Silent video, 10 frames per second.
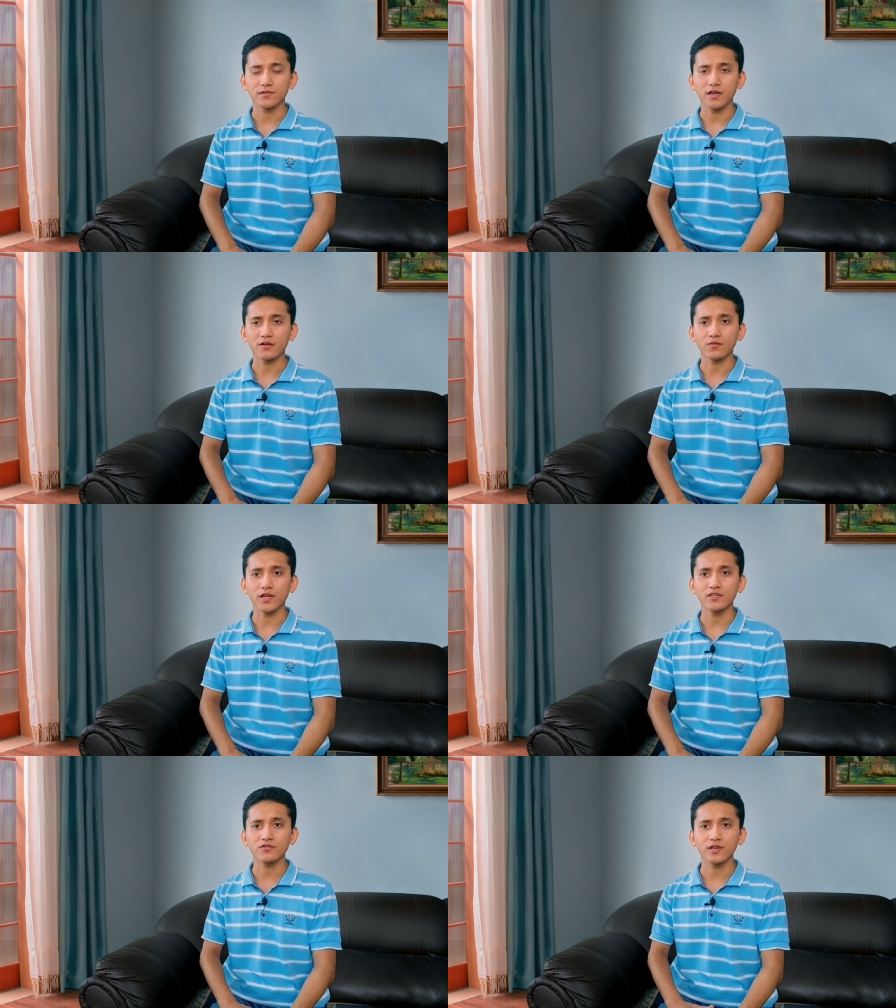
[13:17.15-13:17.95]
and
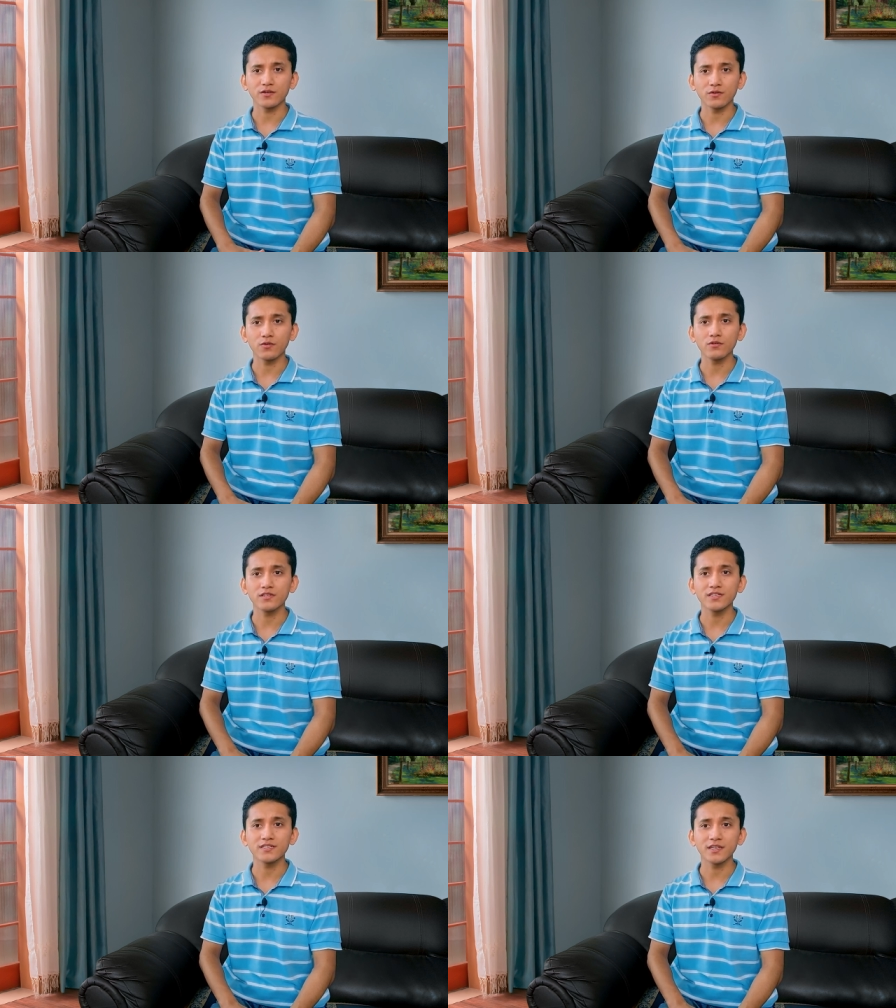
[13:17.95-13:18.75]
went to an
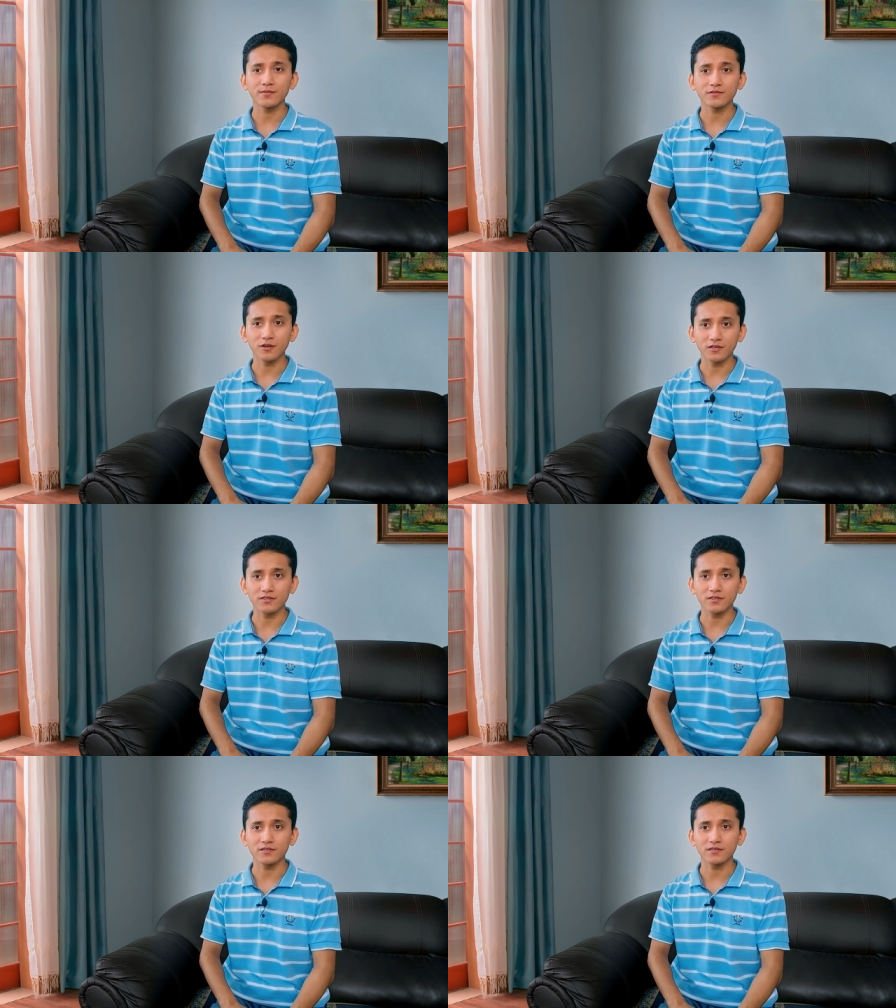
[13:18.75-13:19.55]
old TCM
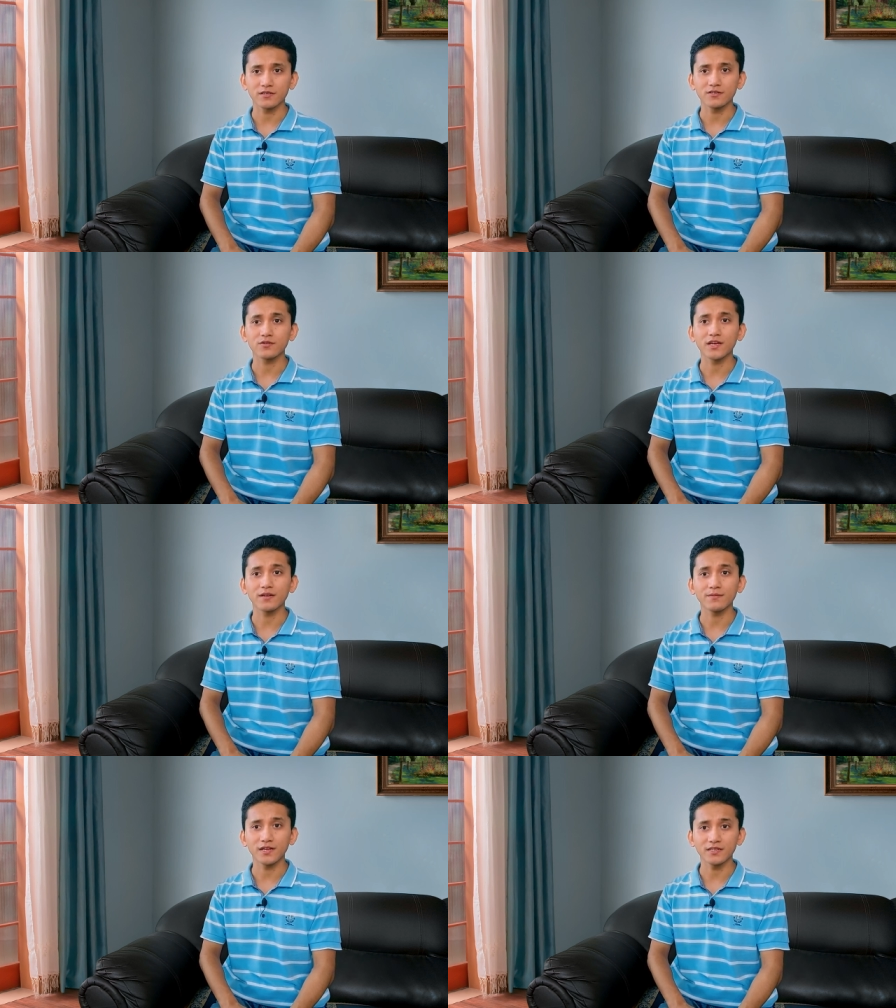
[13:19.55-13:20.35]
doctor to
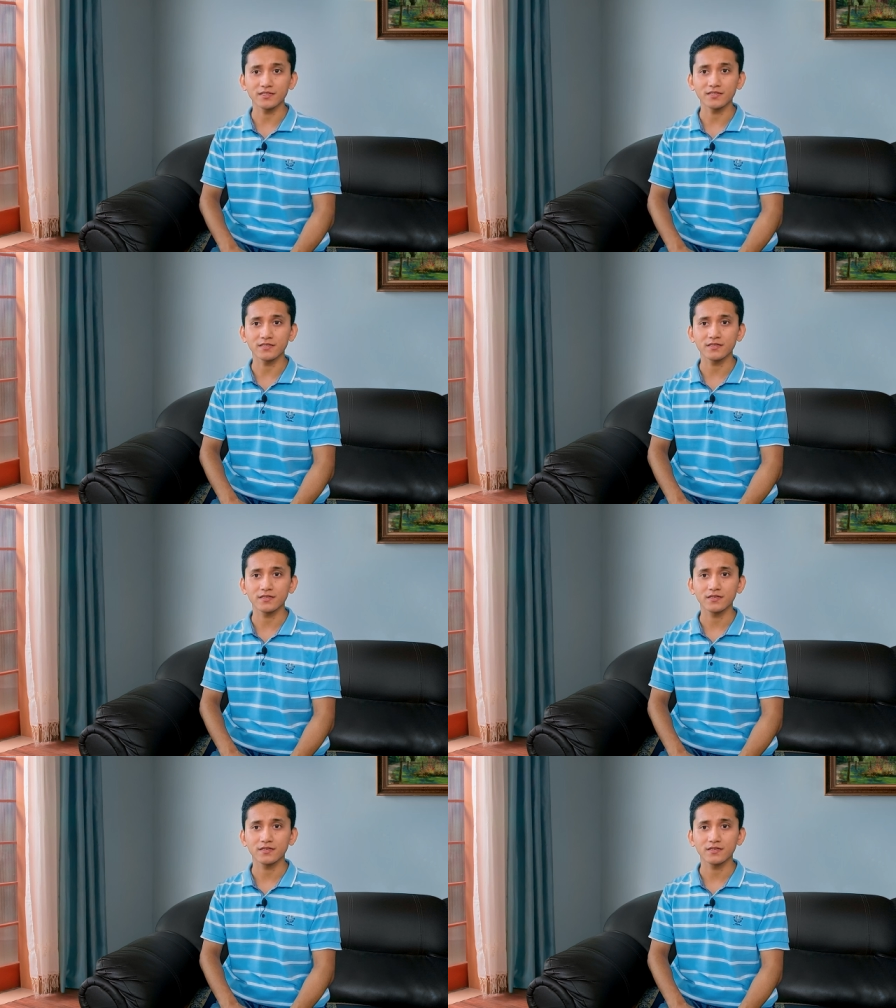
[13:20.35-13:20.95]
get medicine.